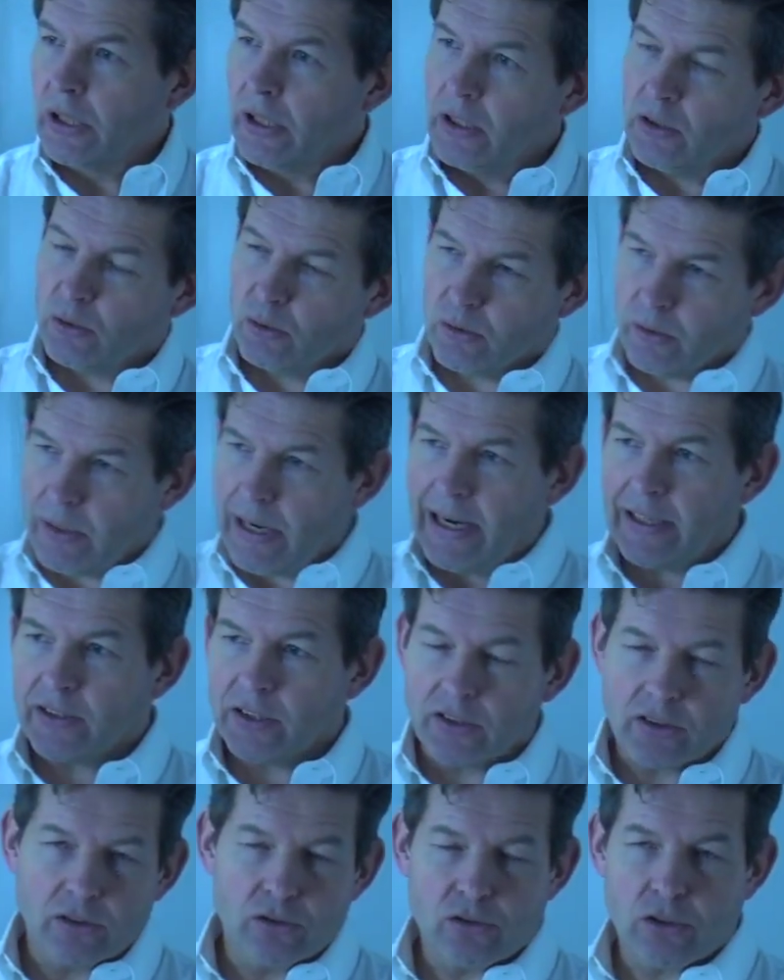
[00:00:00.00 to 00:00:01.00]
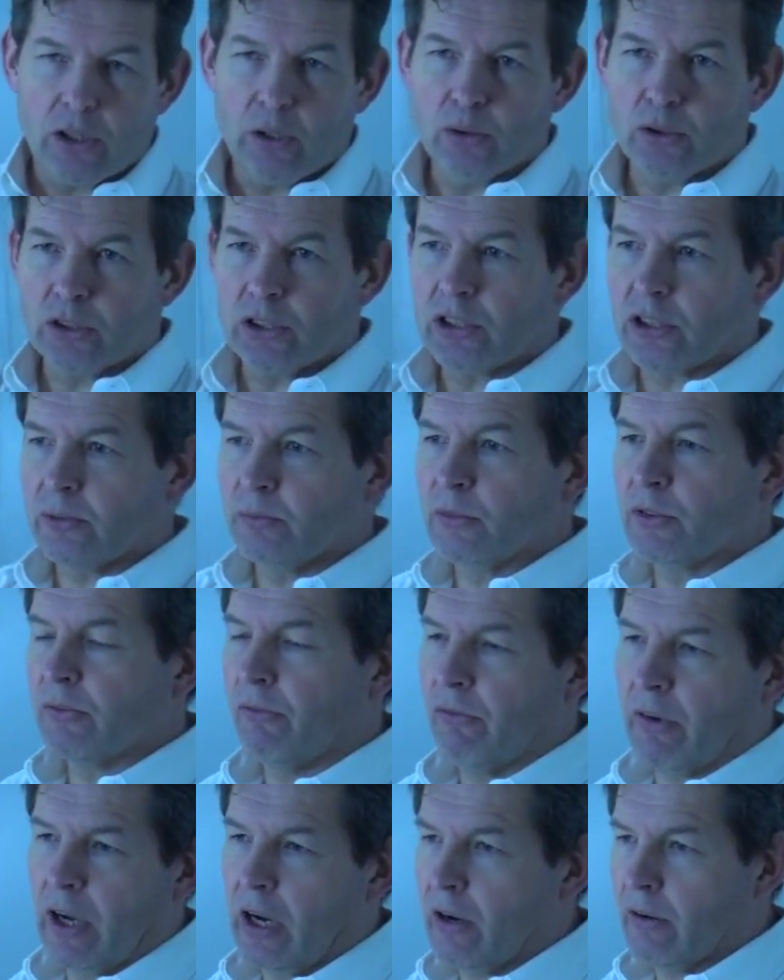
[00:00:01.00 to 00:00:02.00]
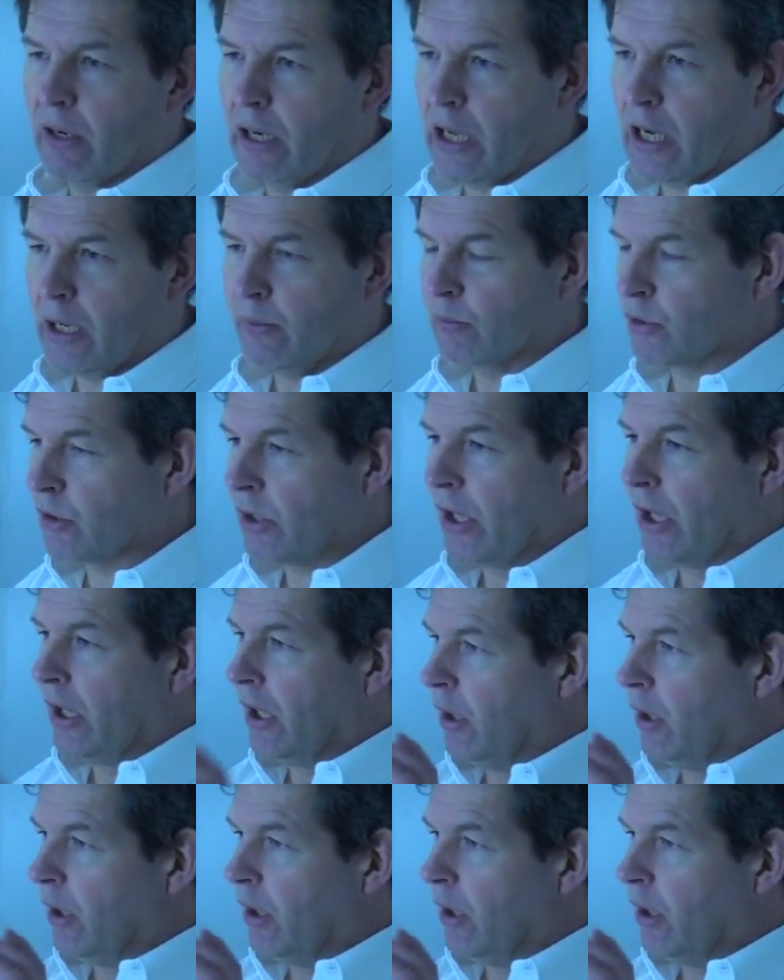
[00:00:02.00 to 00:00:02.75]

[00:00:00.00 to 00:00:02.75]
There's also access control systems, fire alarms,